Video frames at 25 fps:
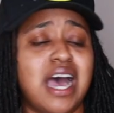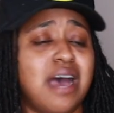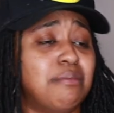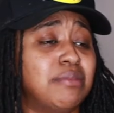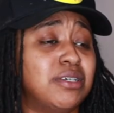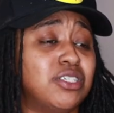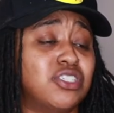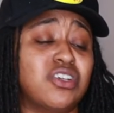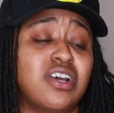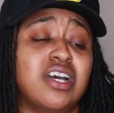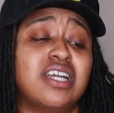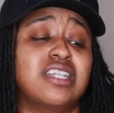I
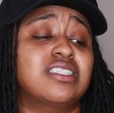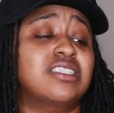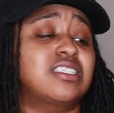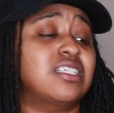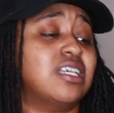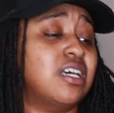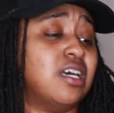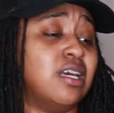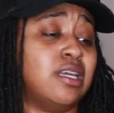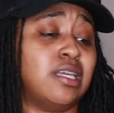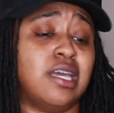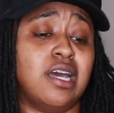be trying to
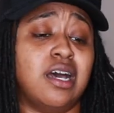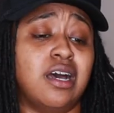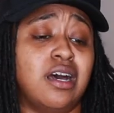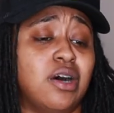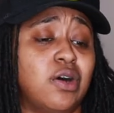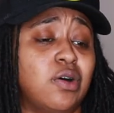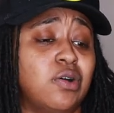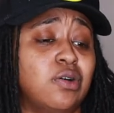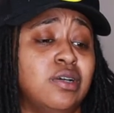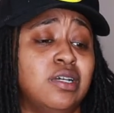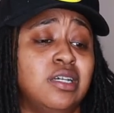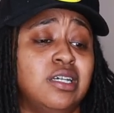tell
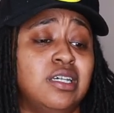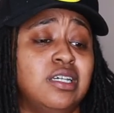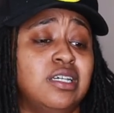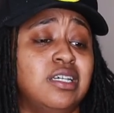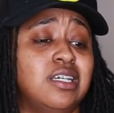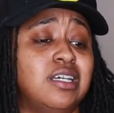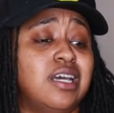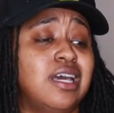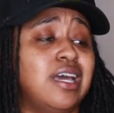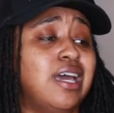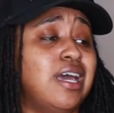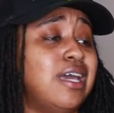y'all,
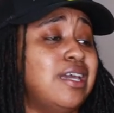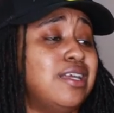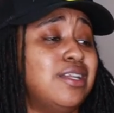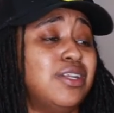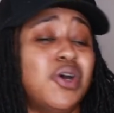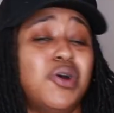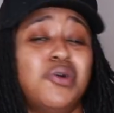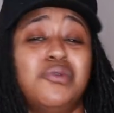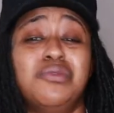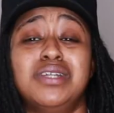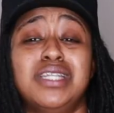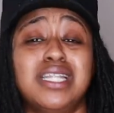ain't
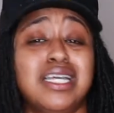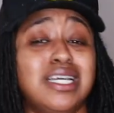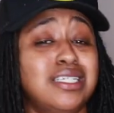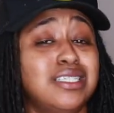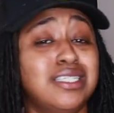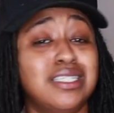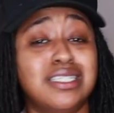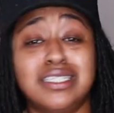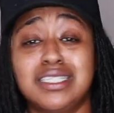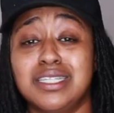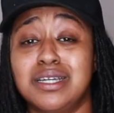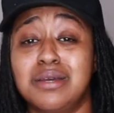no
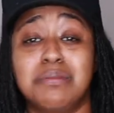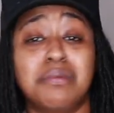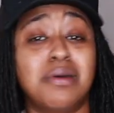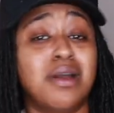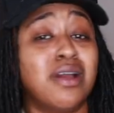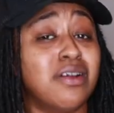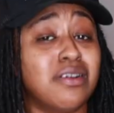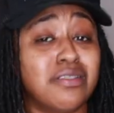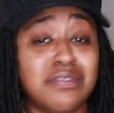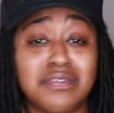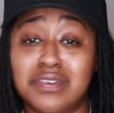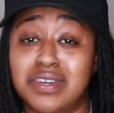relationship
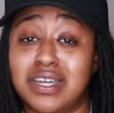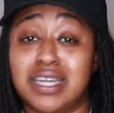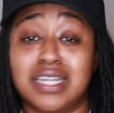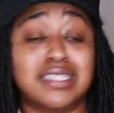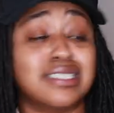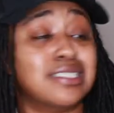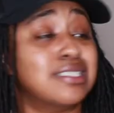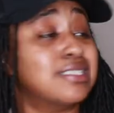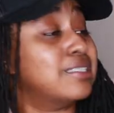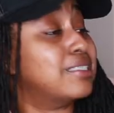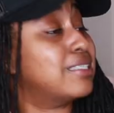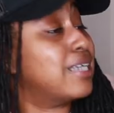
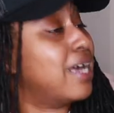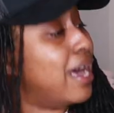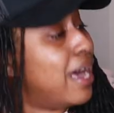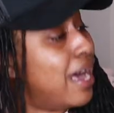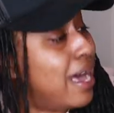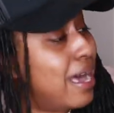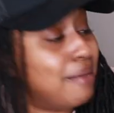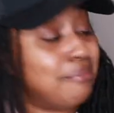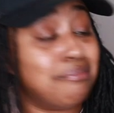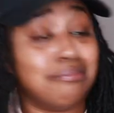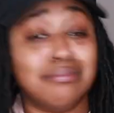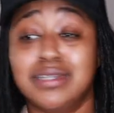perfect.
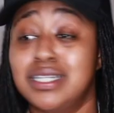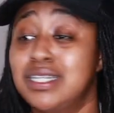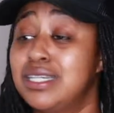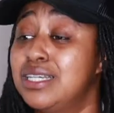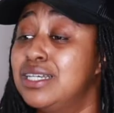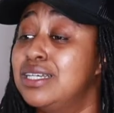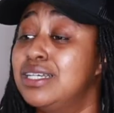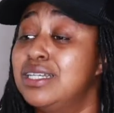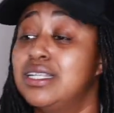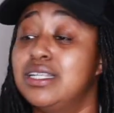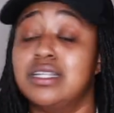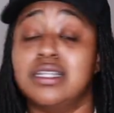Stop
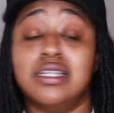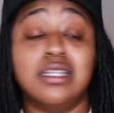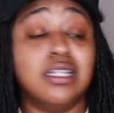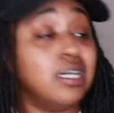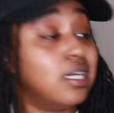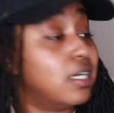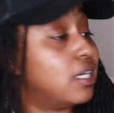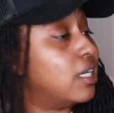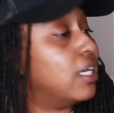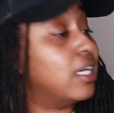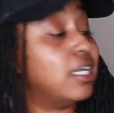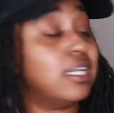
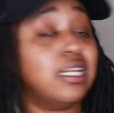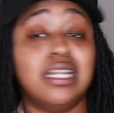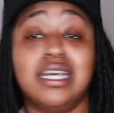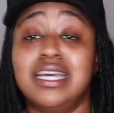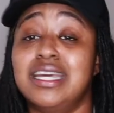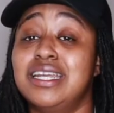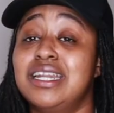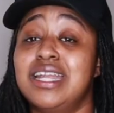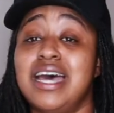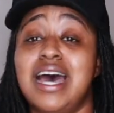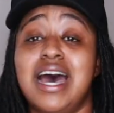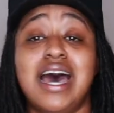looking
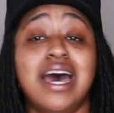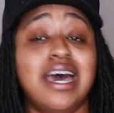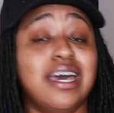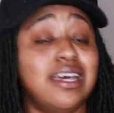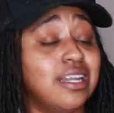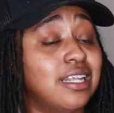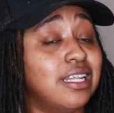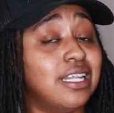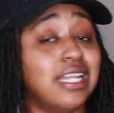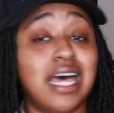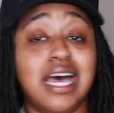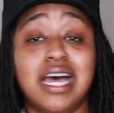and
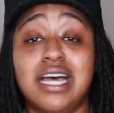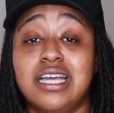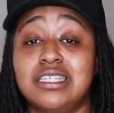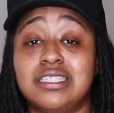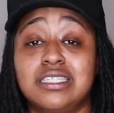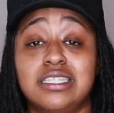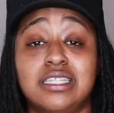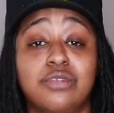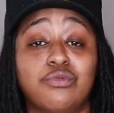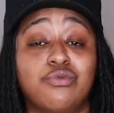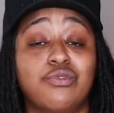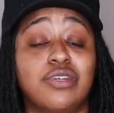
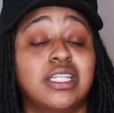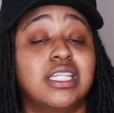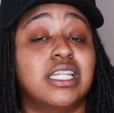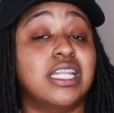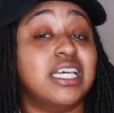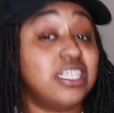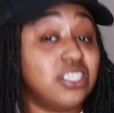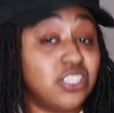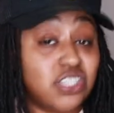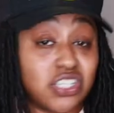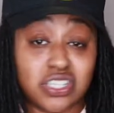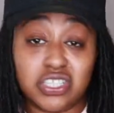idolizing
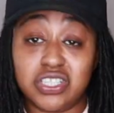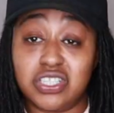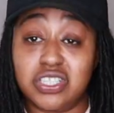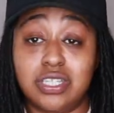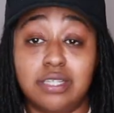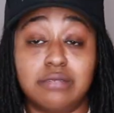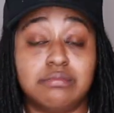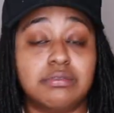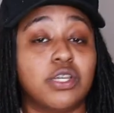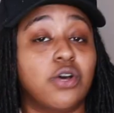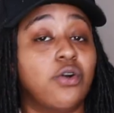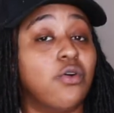
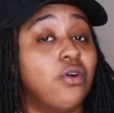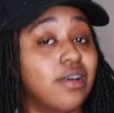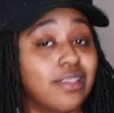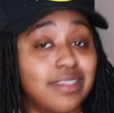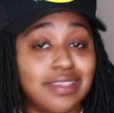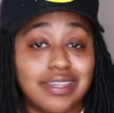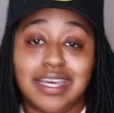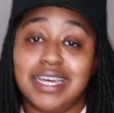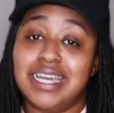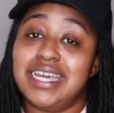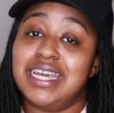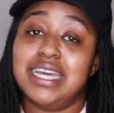relationships
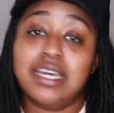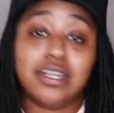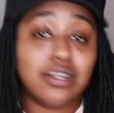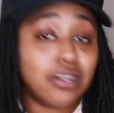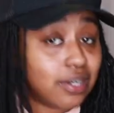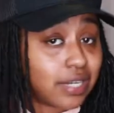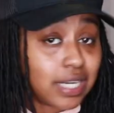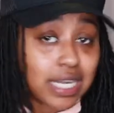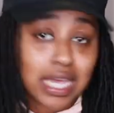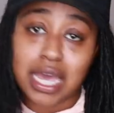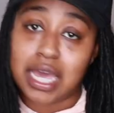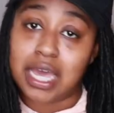on the
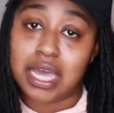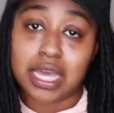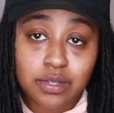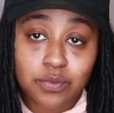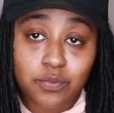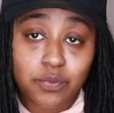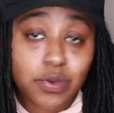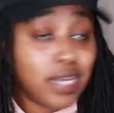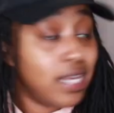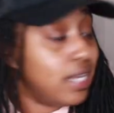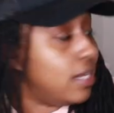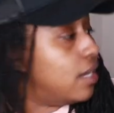internet.
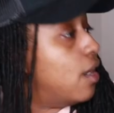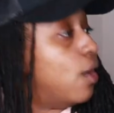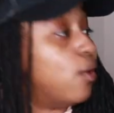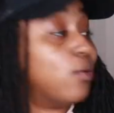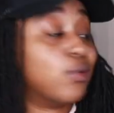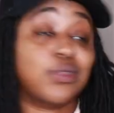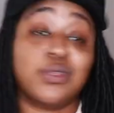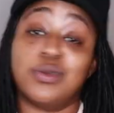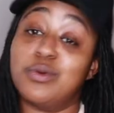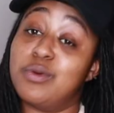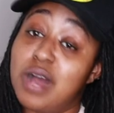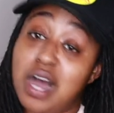We
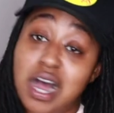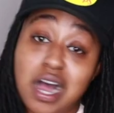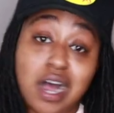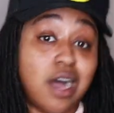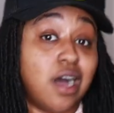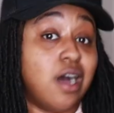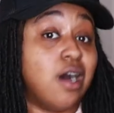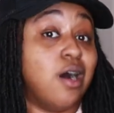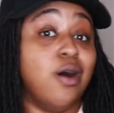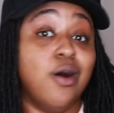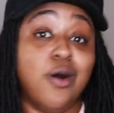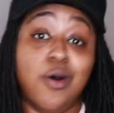go through
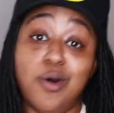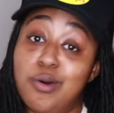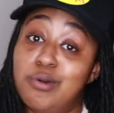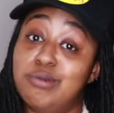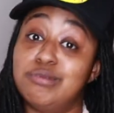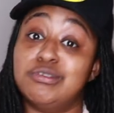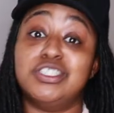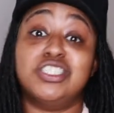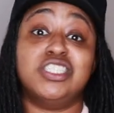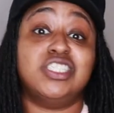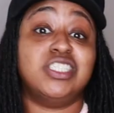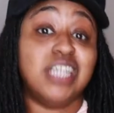our
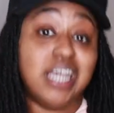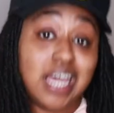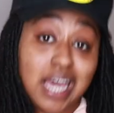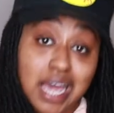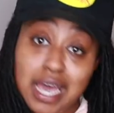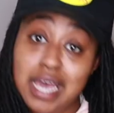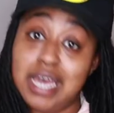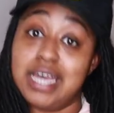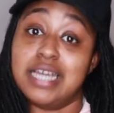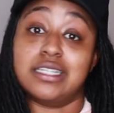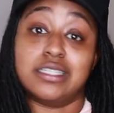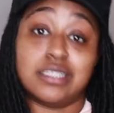own
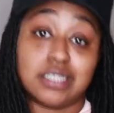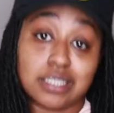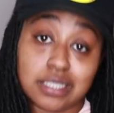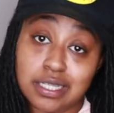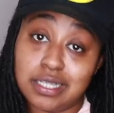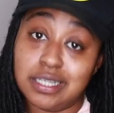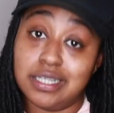shit.